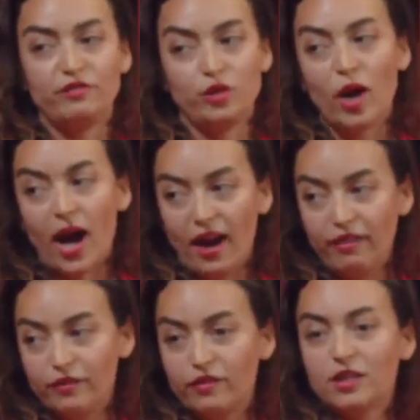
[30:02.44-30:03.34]
you have
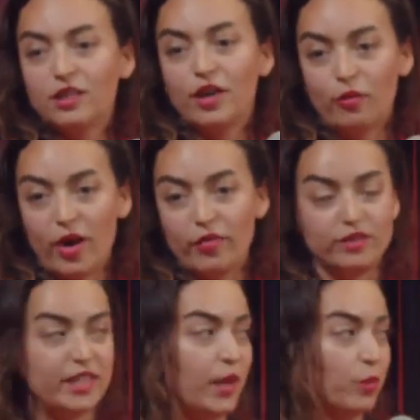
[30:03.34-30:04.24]
around the
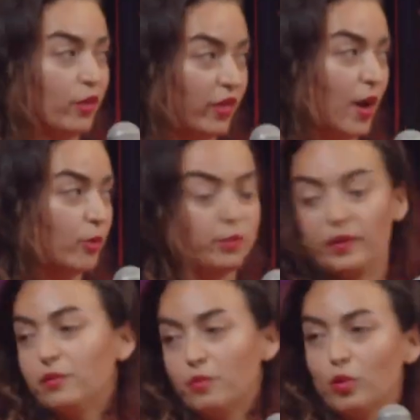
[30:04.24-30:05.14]
table, that would
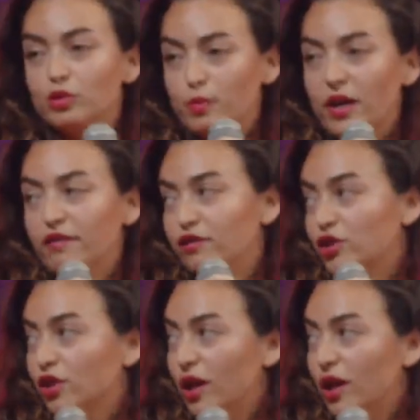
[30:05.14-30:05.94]
be the most beneficial, I